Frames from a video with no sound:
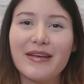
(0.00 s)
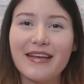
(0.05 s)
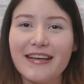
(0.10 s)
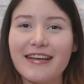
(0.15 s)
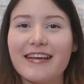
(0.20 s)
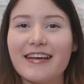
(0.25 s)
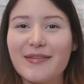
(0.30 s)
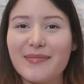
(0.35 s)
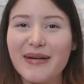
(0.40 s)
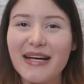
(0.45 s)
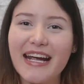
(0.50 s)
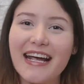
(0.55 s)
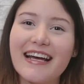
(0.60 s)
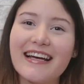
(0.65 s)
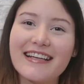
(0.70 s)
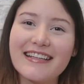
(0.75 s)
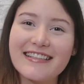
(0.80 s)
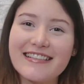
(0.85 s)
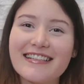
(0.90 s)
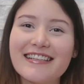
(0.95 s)
pee in my
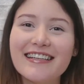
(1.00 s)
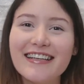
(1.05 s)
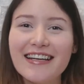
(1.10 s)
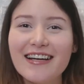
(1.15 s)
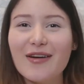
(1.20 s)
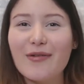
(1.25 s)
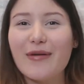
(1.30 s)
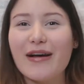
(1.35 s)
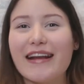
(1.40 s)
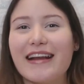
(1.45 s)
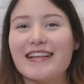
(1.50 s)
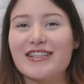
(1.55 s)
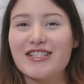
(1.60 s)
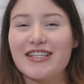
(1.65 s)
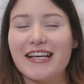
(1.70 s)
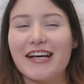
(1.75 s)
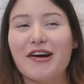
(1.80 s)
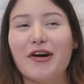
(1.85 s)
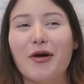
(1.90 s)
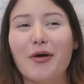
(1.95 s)
hand waiting
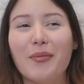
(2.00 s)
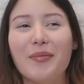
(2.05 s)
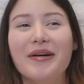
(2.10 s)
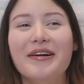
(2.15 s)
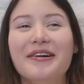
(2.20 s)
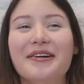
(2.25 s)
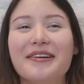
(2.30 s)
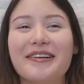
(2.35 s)
to get home,